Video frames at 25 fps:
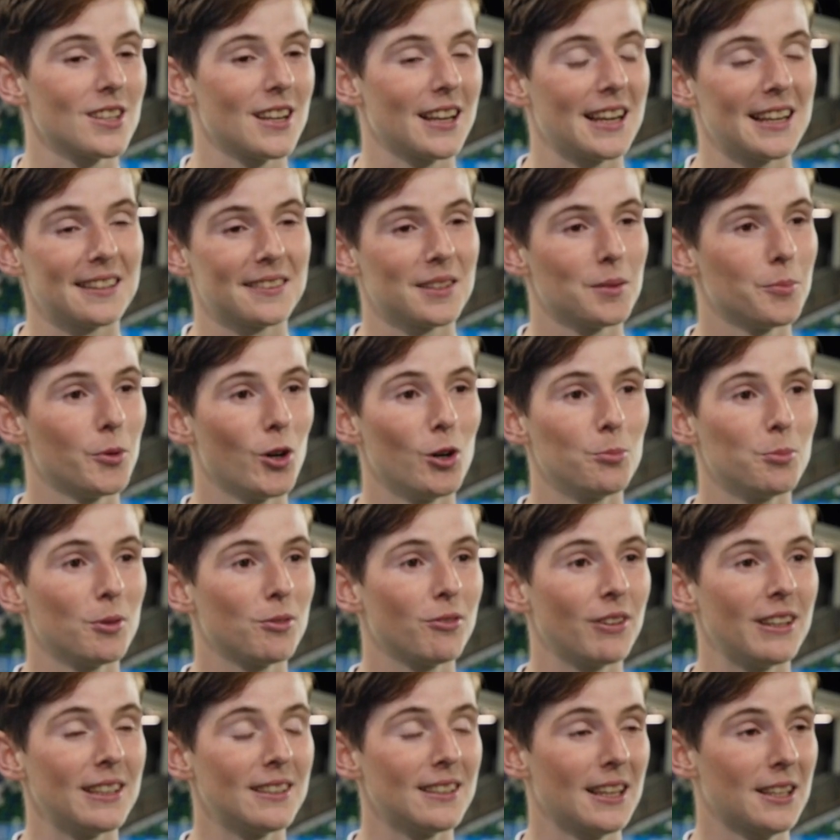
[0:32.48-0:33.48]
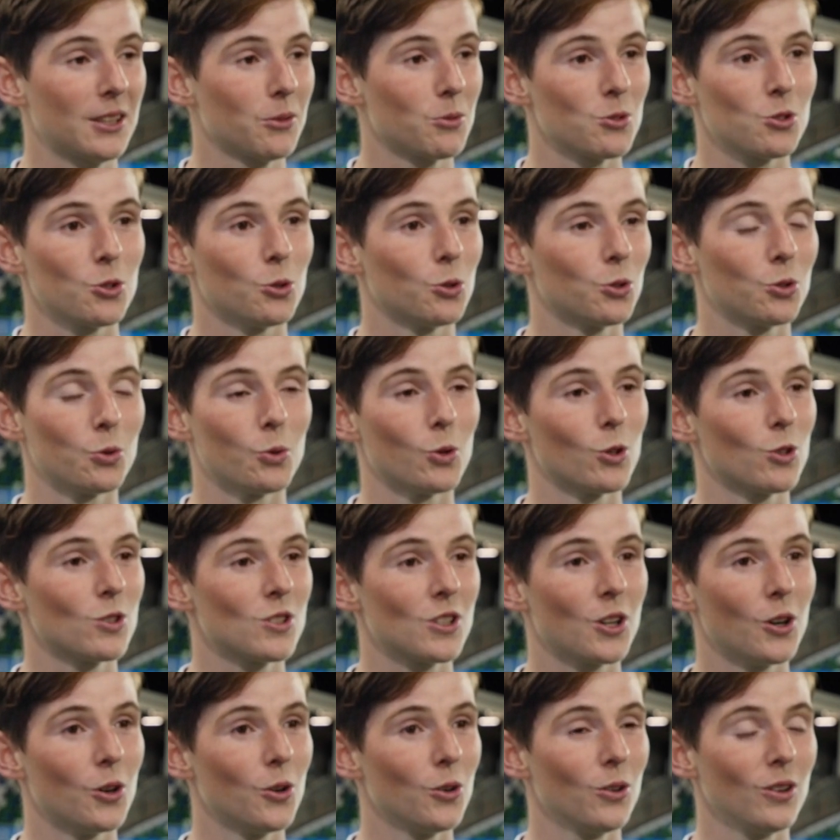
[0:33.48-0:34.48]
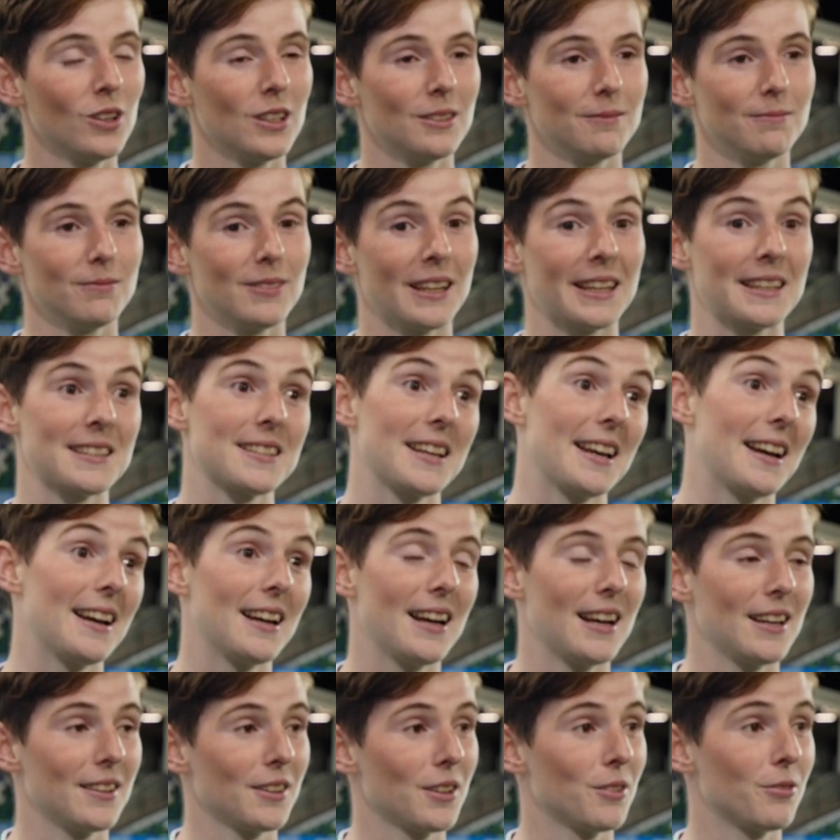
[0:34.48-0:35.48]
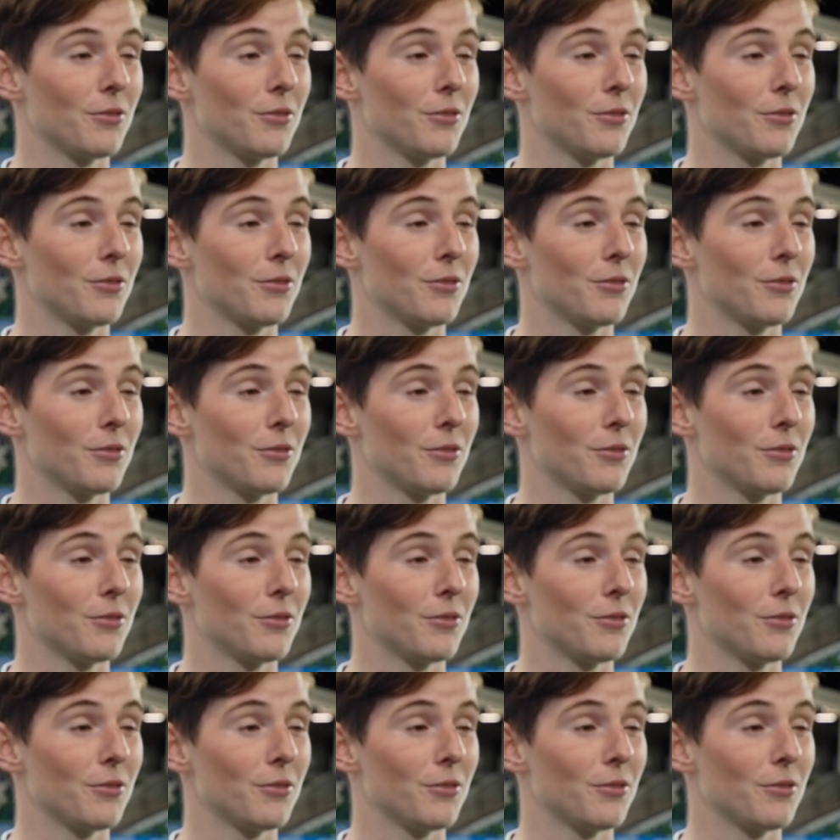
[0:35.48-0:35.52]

once I got the ball at my feet and I was going towards goal, like I said,